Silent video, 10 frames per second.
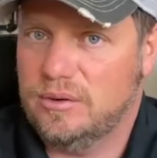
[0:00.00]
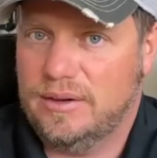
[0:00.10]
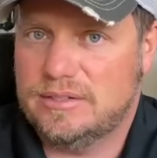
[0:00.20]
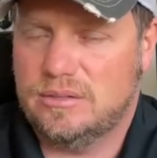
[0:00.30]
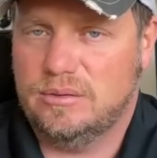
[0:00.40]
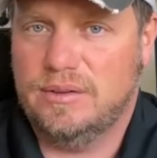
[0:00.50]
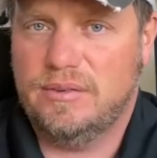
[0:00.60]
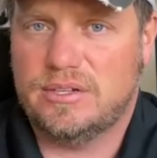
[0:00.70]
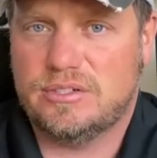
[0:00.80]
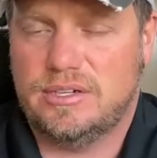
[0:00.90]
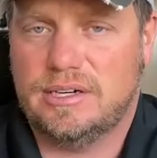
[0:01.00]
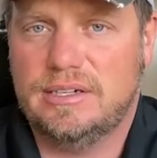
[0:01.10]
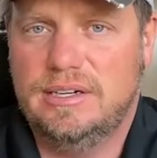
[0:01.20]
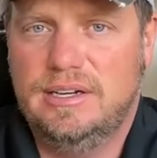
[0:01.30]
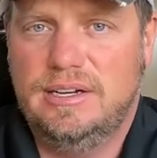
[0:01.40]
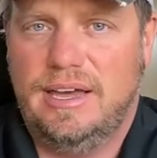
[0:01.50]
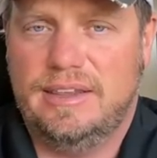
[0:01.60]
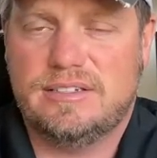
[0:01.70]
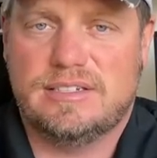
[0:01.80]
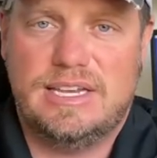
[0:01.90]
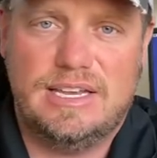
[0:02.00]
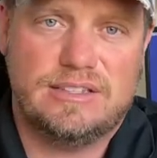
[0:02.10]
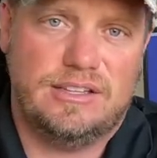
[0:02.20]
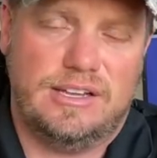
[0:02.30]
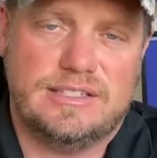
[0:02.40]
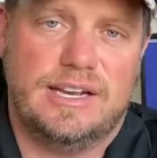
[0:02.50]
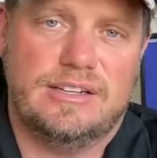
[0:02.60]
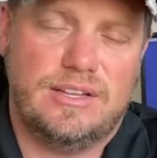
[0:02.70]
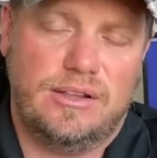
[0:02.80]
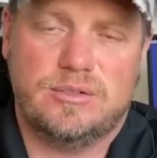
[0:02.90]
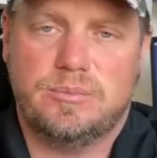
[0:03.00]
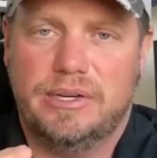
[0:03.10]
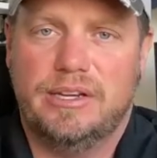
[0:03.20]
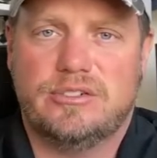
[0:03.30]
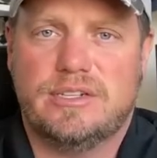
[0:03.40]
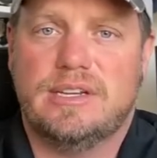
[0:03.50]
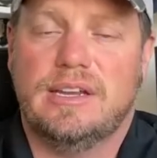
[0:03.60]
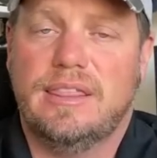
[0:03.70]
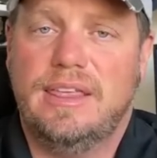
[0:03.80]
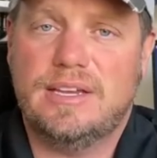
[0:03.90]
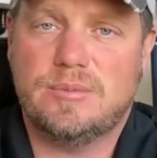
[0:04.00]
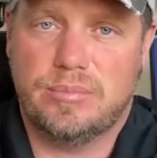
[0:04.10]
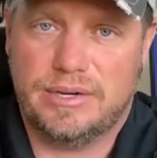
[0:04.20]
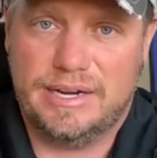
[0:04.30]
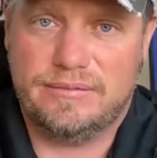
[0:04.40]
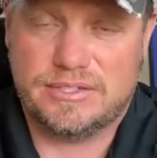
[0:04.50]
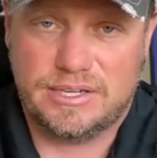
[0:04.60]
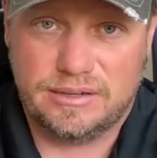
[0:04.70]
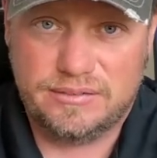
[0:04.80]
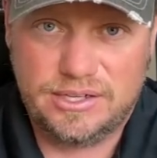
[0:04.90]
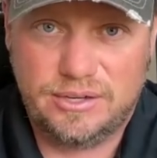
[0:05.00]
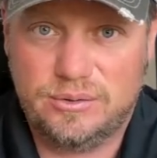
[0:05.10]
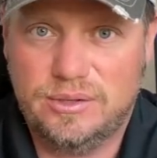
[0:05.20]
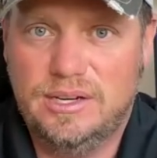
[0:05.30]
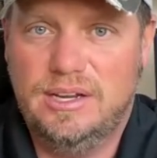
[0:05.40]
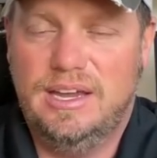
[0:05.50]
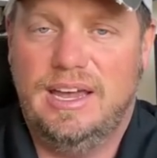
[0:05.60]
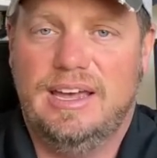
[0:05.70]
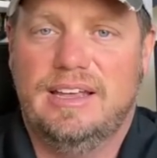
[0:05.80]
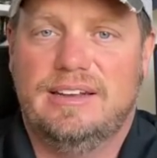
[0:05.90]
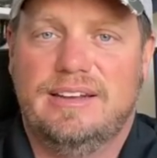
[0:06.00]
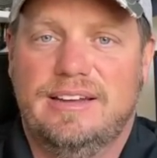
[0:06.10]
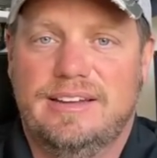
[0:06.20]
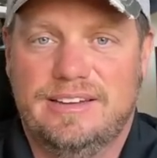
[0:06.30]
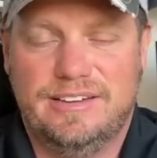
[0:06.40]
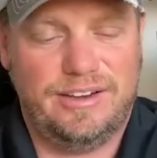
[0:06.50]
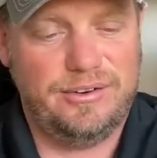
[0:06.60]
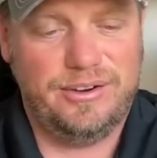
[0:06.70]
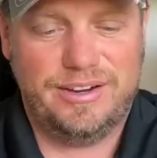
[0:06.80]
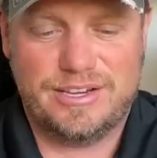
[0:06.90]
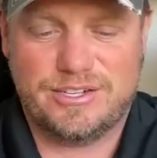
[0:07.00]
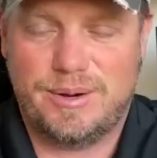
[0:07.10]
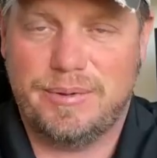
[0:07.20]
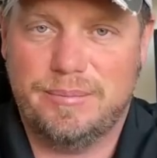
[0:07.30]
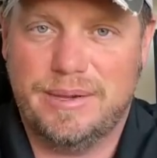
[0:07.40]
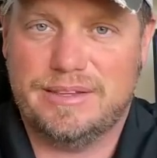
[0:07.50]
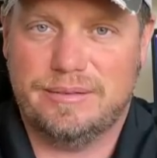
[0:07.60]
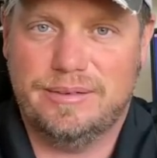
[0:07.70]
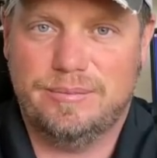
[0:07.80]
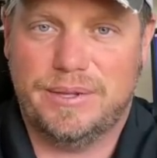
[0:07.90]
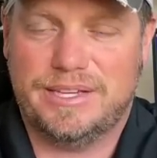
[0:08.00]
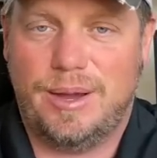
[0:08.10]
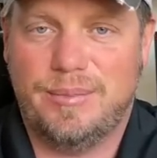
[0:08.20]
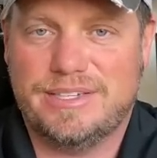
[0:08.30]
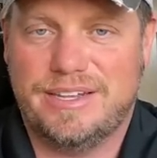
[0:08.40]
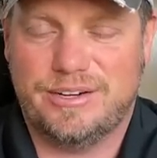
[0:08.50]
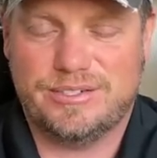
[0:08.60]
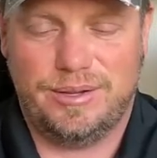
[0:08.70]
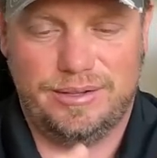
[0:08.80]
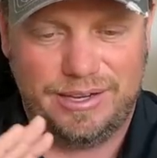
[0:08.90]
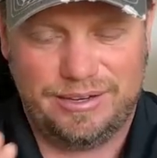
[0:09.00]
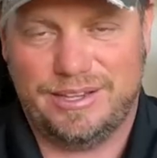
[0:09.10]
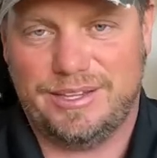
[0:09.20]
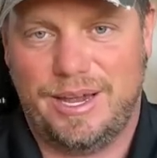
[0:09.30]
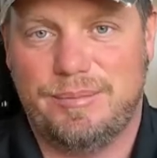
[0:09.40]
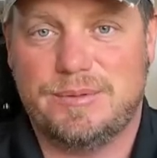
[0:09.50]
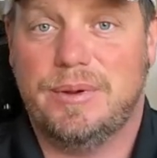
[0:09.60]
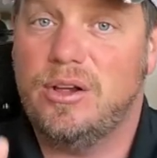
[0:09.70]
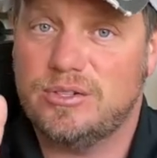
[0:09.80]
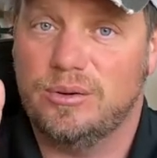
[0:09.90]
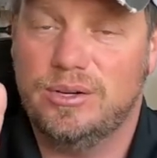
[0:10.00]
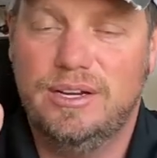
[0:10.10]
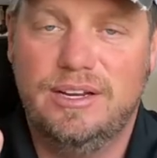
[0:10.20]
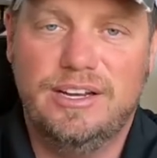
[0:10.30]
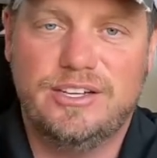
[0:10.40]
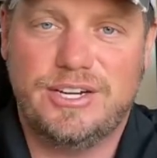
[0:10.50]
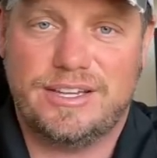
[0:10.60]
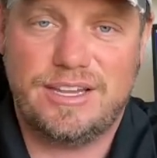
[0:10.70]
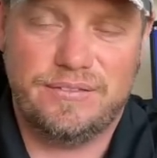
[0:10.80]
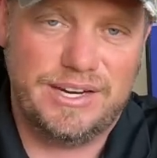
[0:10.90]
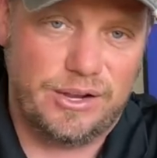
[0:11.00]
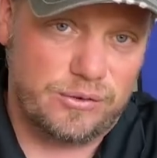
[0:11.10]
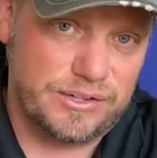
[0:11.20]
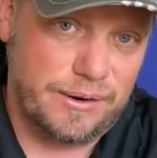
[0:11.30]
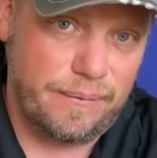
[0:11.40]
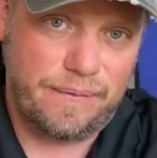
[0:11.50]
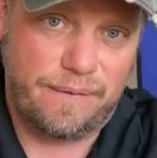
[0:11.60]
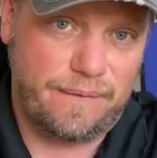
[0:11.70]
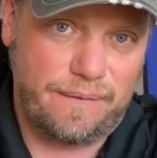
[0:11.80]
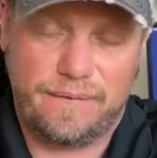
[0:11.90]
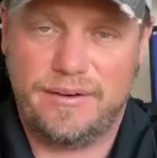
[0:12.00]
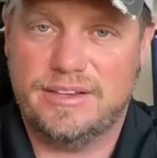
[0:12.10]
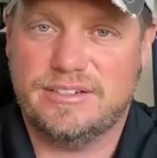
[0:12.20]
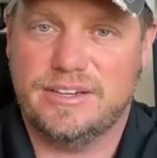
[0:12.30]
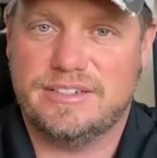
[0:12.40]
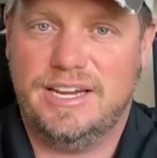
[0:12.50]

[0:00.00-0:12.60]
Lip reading: who has to live with this truck, and this is his thoughts on it. So I thought it was pretty interesting. Thanks, Brian, for sending the video. And yeah, I know you guys are chomping the bit to put the comments in there, so I'll let you get the comments. But also, check the other video out over here. It's a good